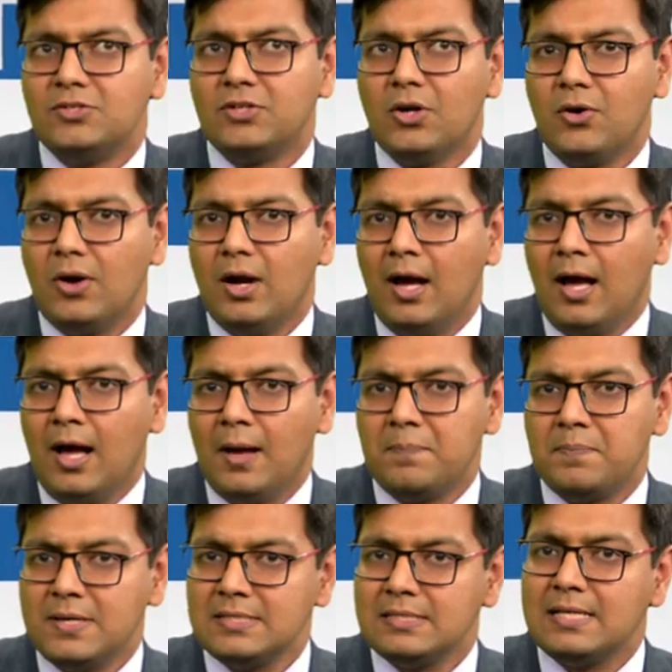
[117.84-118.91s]
So, uh,
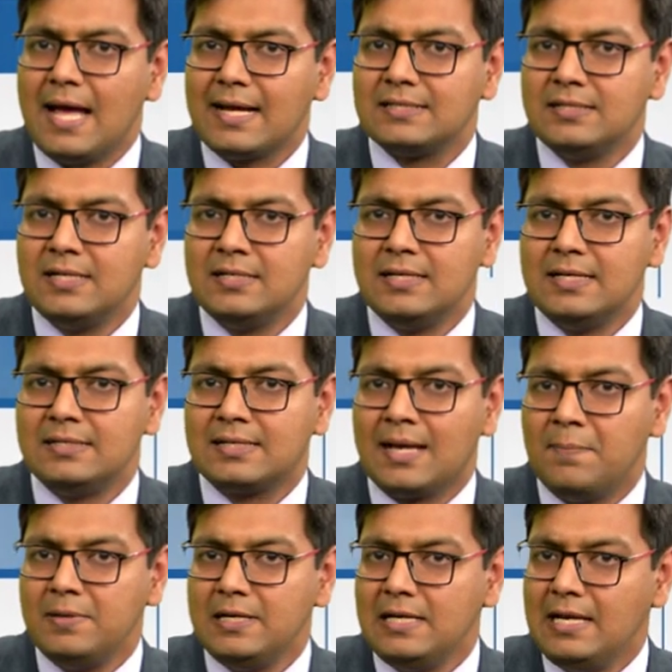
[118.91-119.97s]
personal accident is
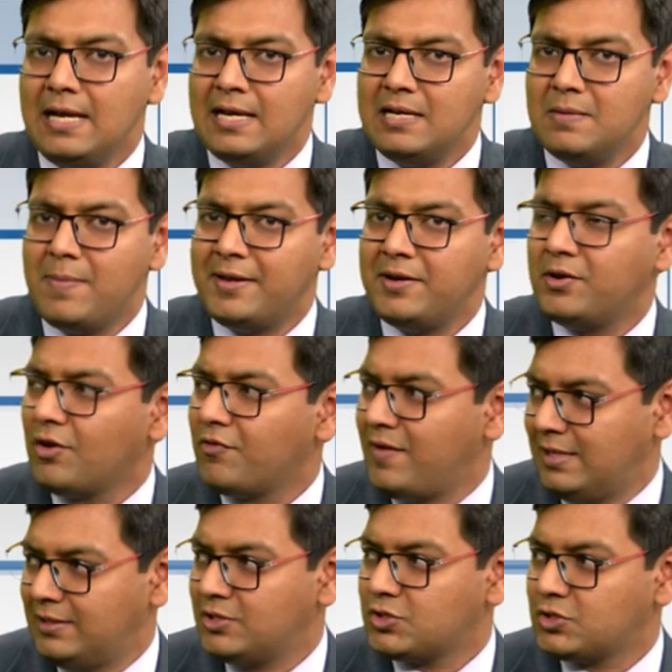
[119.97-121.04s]
completely independent of
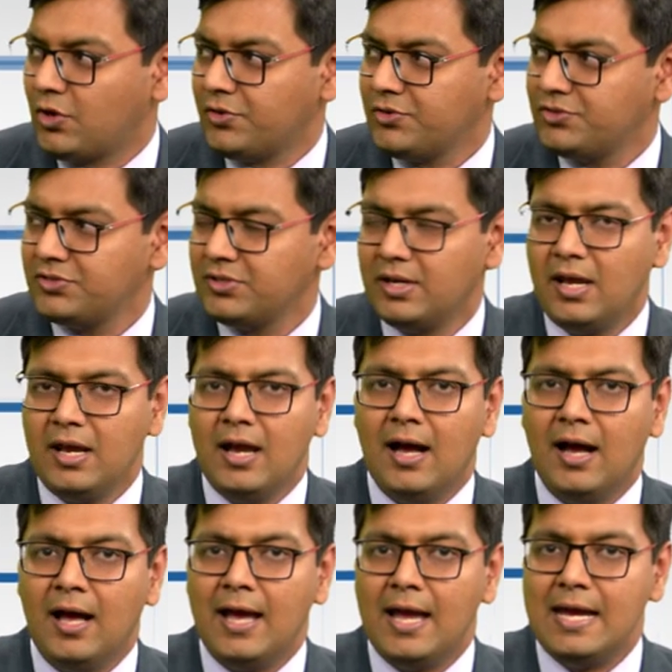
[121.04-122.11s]
health insurance.
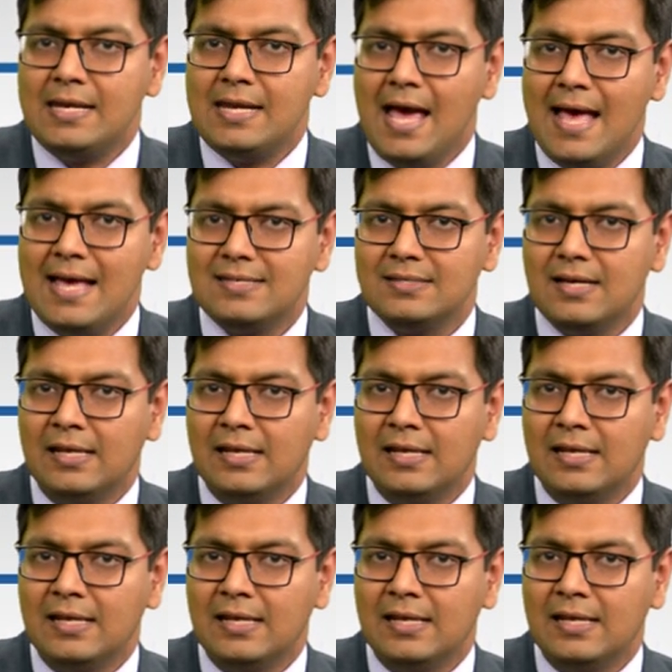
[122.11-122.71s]
Uh, it has